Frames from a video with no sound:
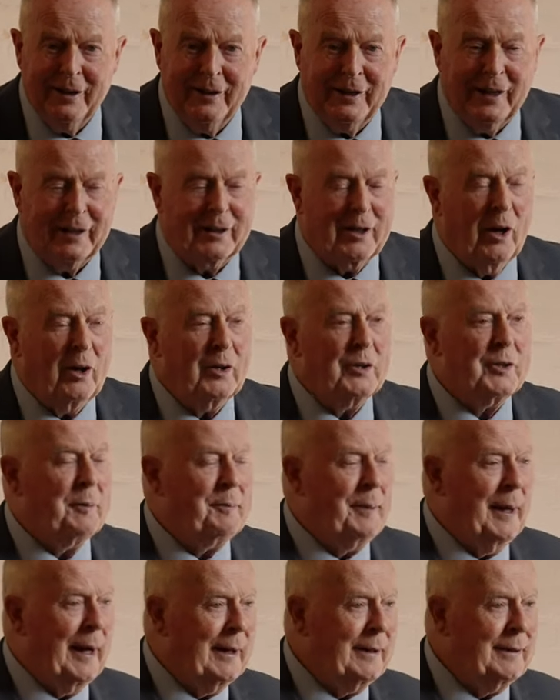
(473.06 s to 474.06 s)
They'd gone to
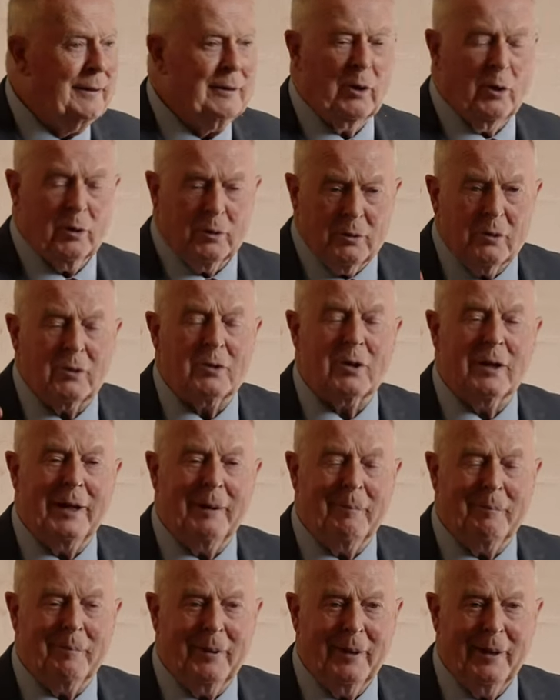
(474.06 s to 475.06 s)
bed, couldn't
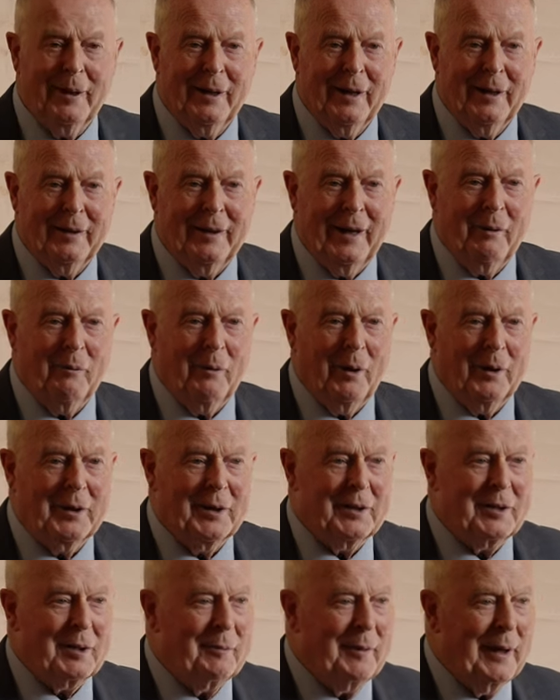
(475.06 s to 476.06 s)
sleep. They
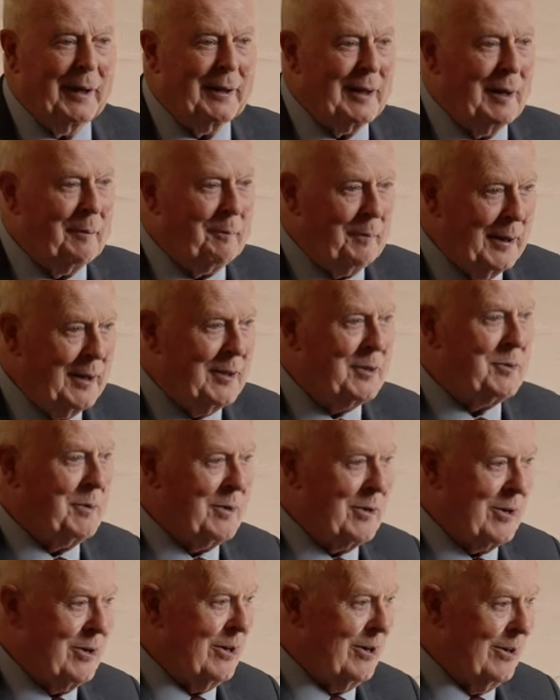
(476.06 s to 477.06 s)
wanted to make their peace
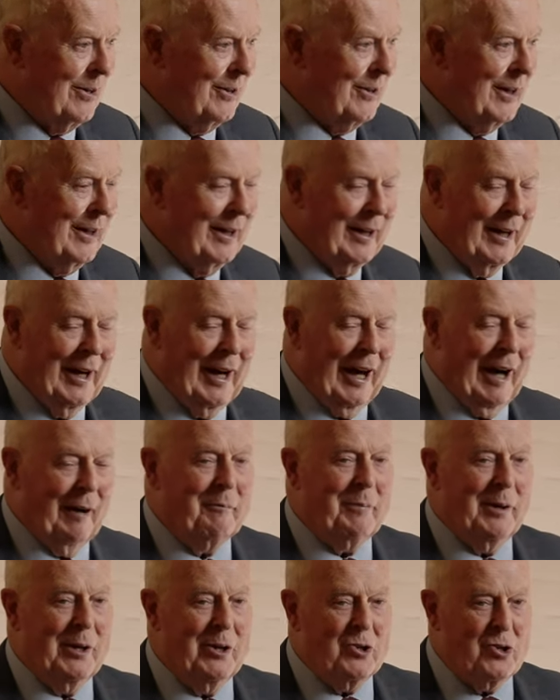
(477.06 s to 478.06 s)
with God and
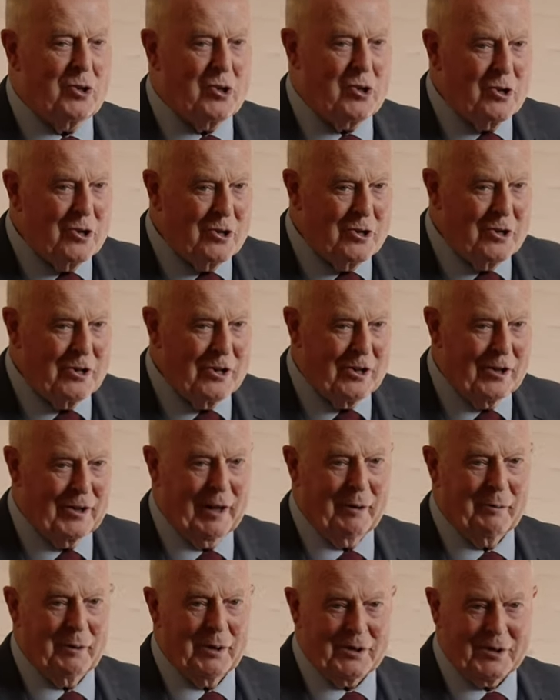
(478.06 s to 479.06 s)
be sure
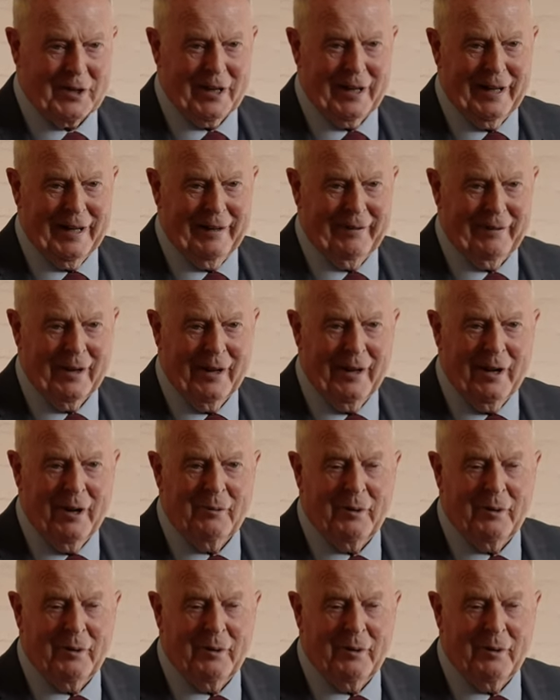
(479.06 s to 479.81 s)
they were saved.